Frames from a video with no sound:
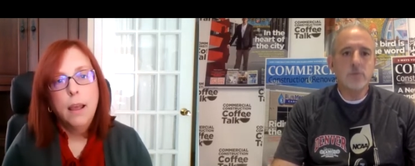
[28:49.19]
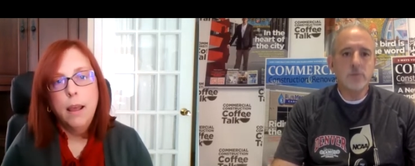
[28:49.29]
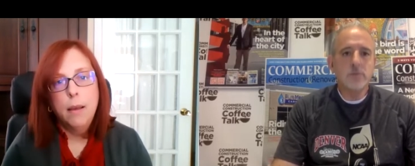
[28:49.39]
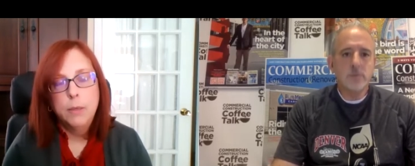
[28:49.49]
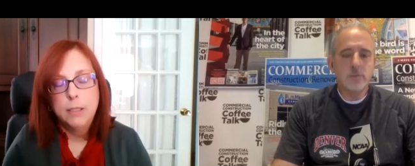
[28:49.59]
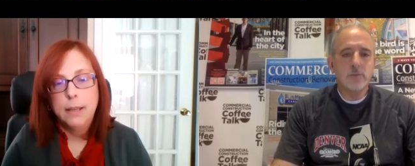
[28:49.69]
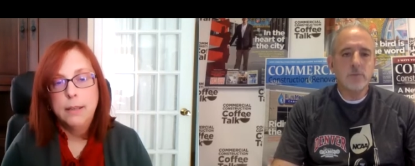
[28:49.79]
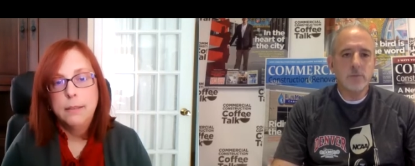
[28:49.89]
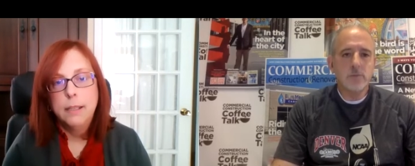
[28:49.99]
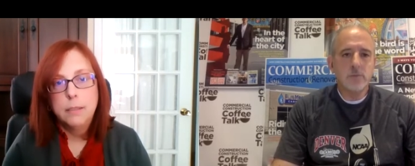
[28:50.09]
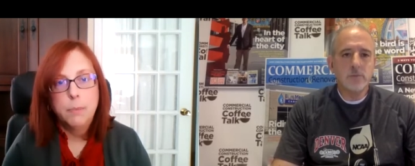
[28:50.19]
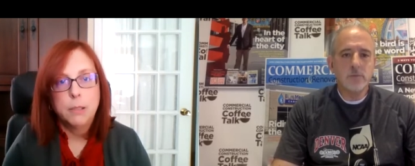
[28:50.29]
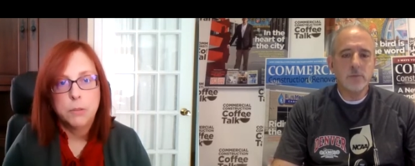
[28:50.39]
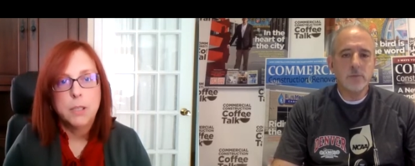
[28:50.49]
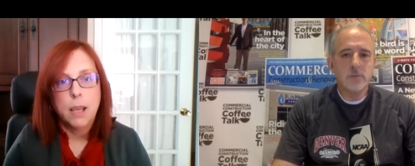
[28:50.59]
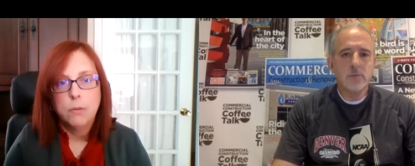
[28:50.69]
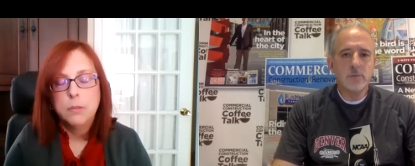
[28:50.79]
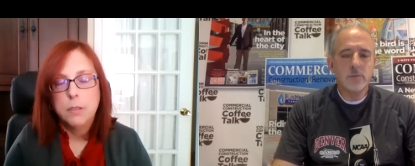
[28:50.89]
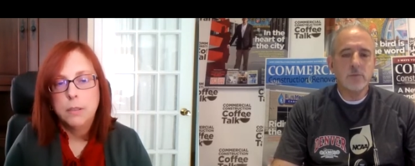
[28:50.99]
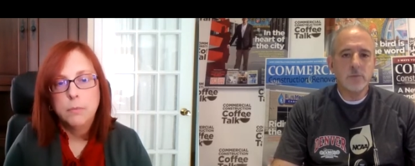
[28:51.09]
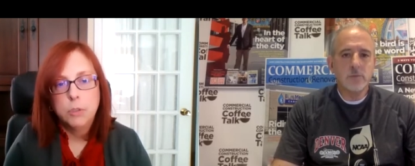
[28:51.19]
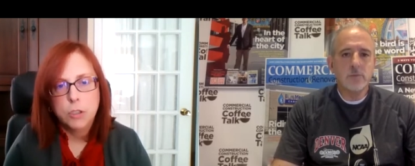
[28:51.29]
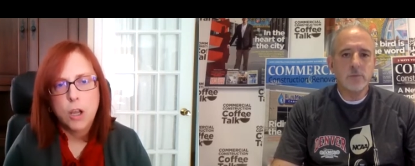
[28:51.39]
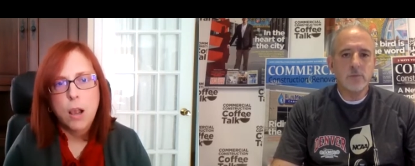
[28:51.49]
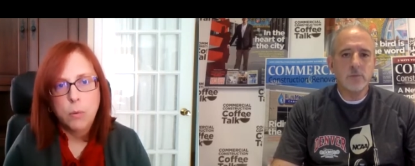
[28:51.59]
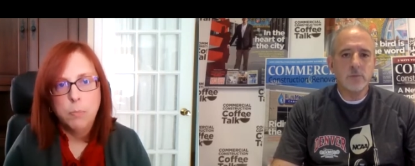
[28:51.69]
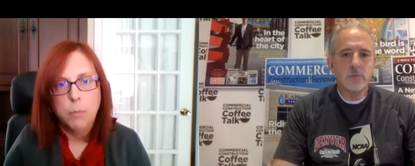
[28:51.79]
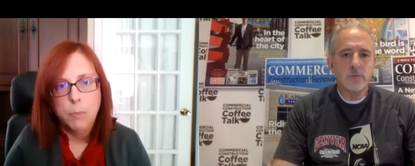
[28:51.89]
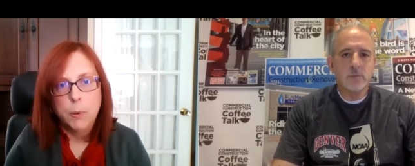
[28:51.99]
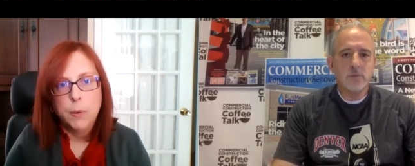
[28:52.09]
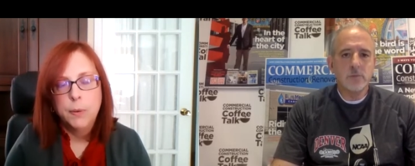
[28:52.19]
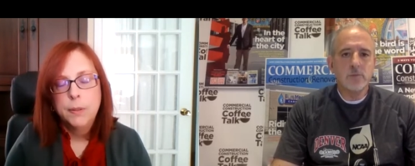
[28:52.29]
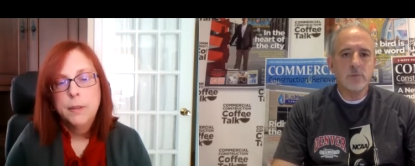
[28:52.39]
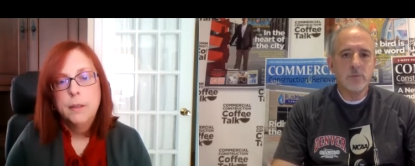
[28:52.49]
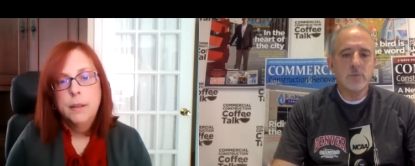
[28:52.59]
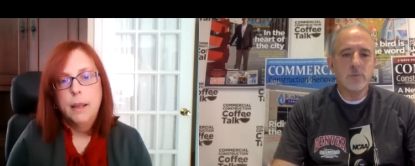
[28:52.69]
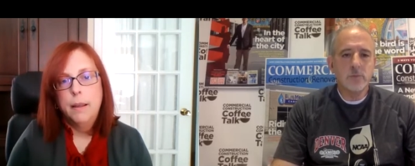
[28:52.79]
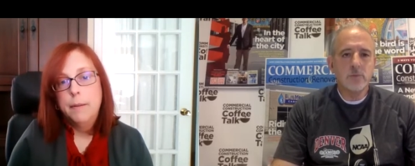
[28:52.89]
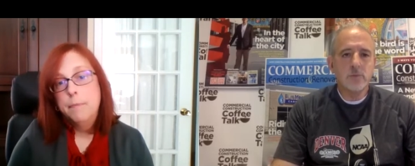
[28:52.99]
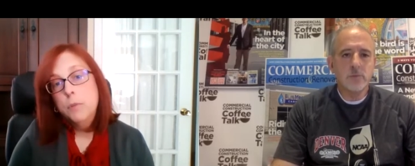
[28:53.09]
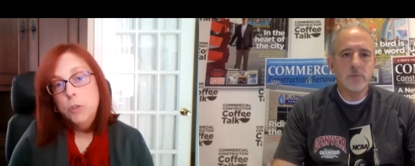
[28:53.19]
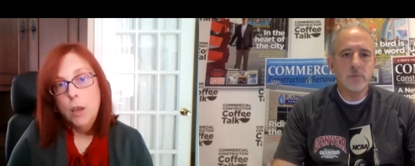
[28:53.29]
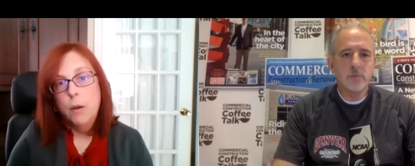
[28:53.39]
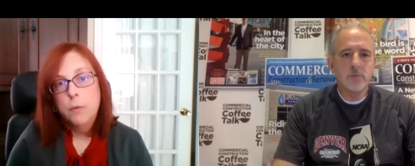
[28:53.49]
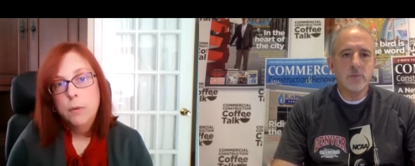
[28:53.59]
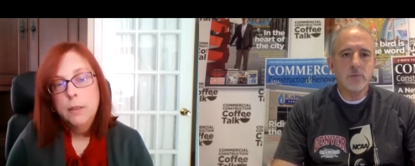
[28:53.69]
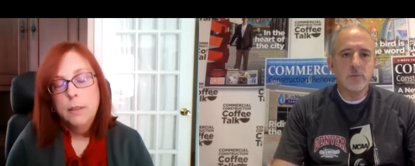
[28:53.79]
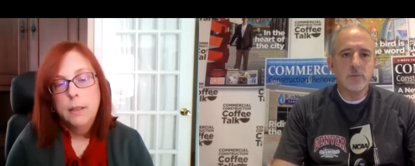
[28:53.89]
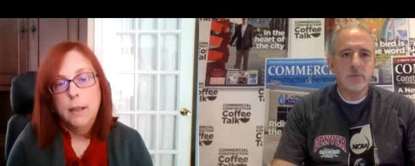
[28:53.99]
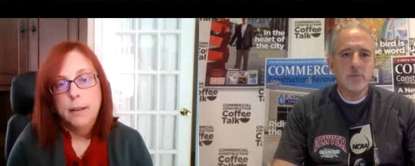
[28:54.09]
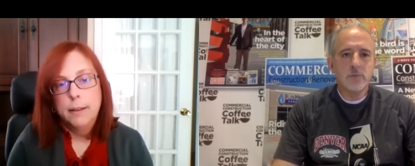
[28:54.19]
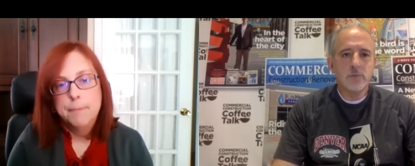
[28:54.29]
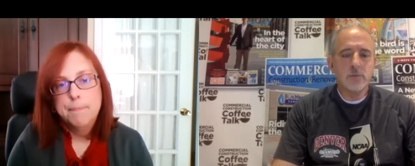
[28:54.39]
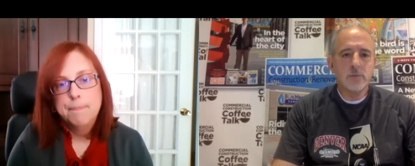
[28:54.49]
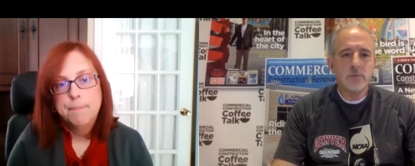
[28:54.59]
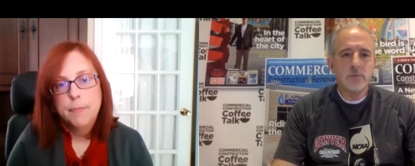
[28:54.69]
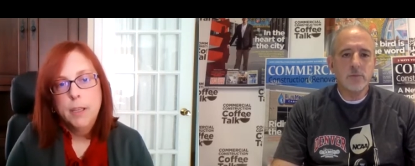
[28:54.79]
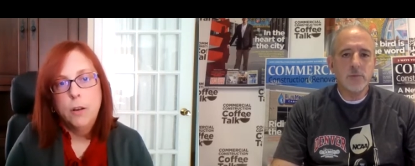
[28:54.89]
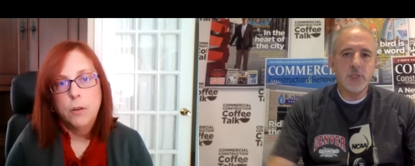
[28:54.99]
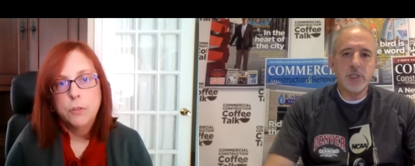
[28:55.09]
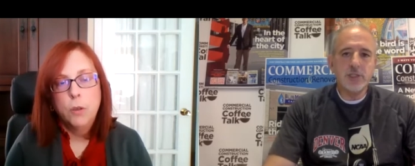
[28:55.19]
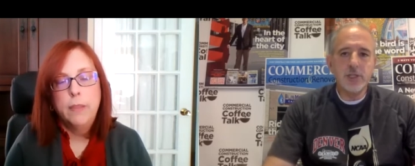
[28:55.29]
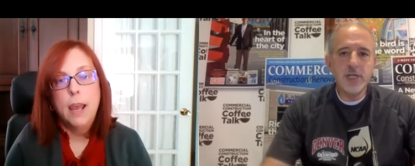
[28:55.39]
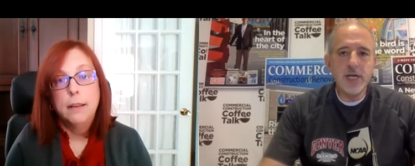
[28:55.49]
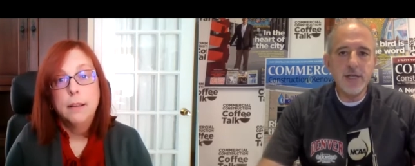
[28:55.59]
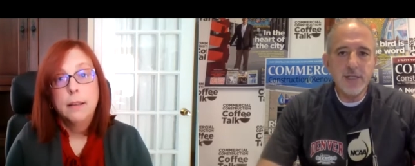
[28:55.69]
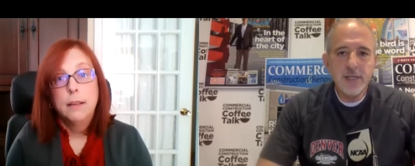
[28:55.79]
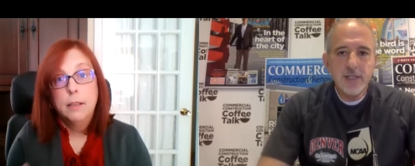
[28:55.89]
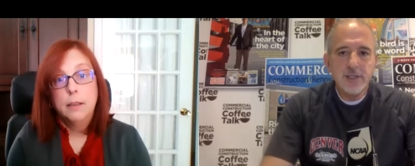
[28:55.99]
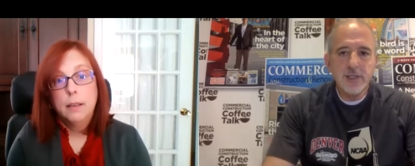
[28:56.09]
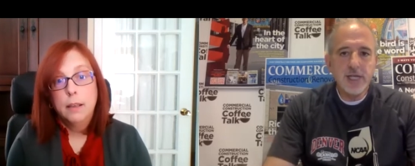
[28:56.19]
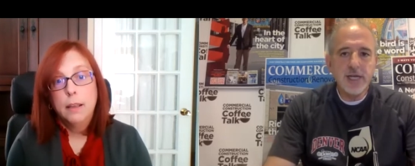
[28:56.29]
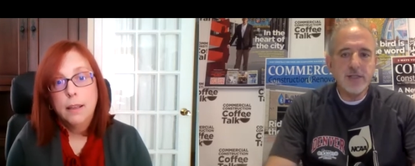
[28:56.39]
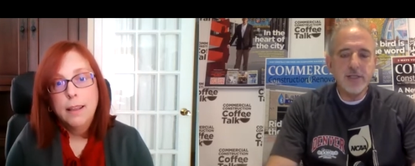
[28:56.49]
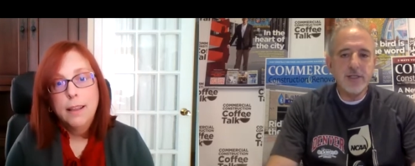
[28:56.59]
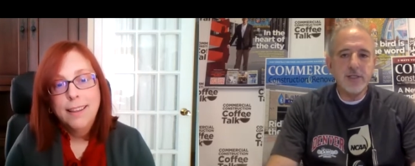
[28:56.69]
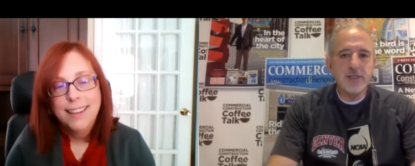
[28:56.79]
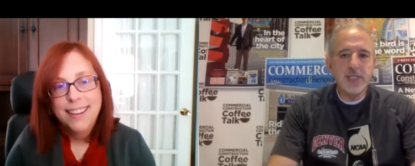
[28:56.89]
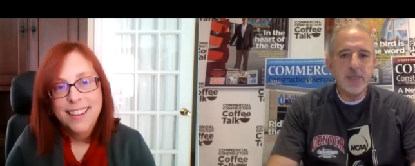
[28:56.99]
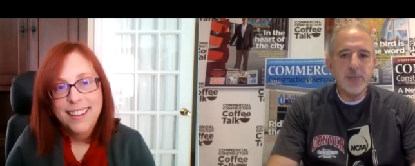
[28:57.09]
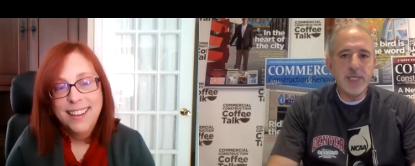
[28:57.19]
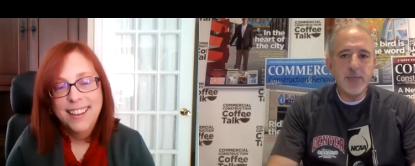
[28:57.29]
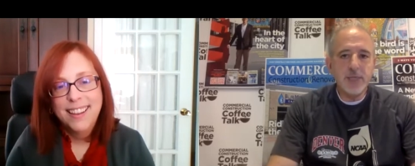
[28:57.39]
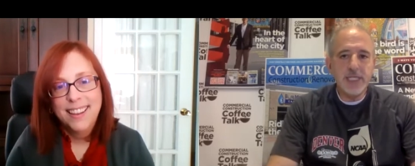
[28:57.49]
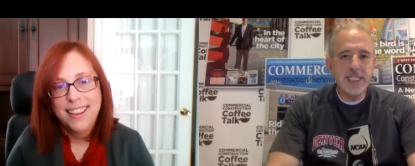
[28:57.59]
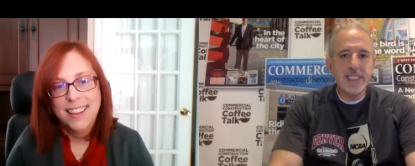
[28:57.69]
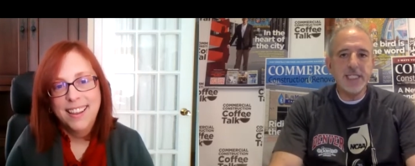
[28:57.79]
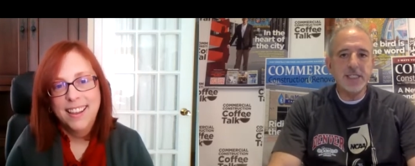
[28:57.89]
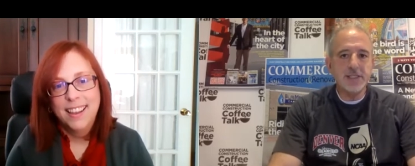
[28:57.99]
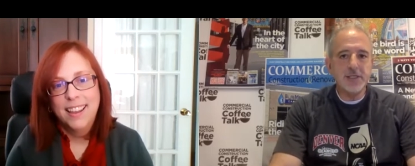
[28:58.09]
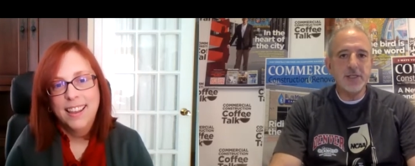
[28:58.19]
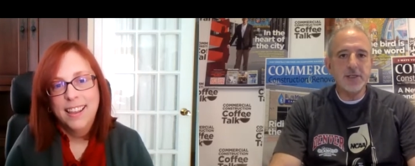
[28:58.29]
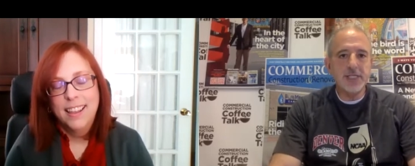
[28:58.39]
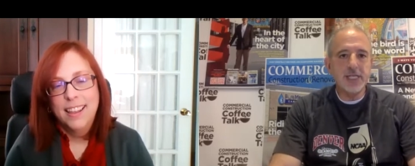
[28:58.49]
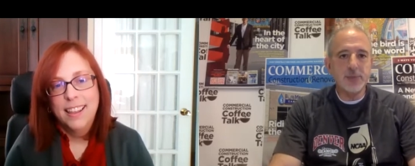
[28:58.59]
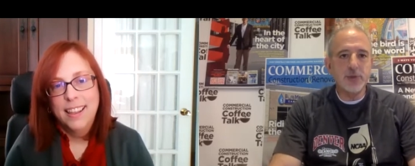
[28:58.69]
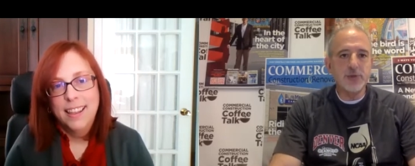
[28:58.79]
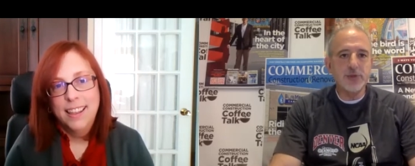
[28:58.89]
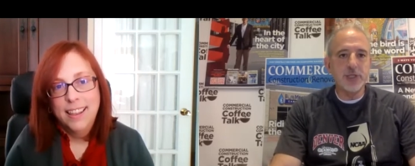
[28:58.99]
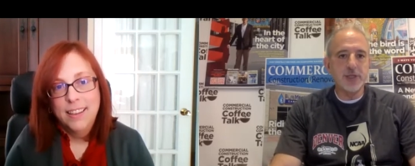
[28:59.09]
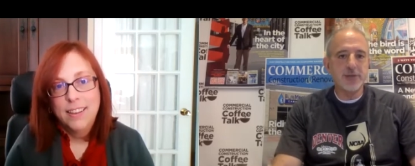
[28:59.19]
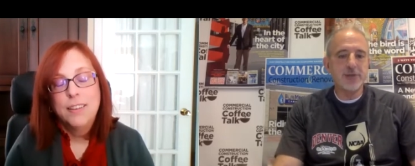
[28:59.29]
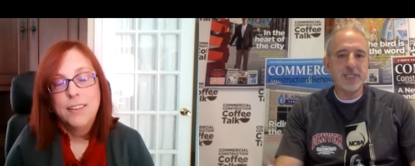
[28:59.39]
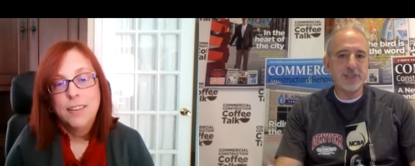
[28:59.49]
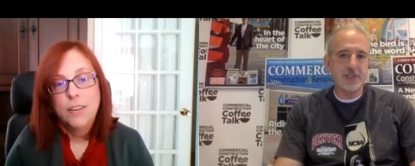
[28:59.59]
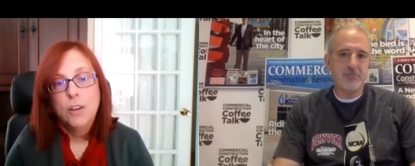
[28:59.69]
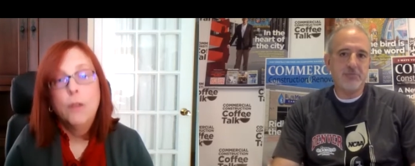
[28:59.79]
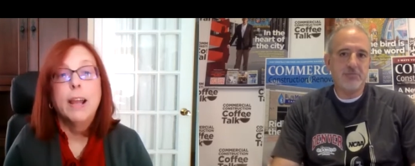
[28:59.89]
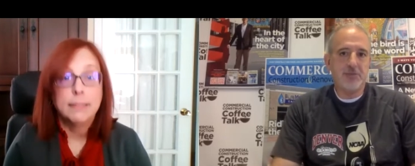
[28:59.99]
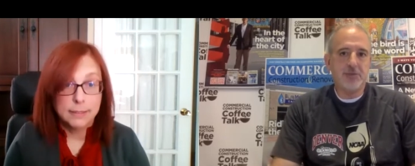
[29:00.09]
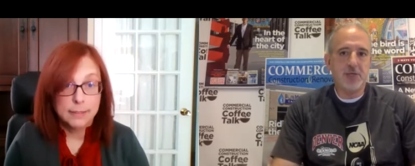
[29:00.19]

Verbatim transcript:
Speaker 1: uh, we send inspectors out to, to talk with people. Um, so um, you
Speaker 2: know, so, so you that have, so you have you know you can't be anybody to get in. You know, you got to prove yourself. That's correct.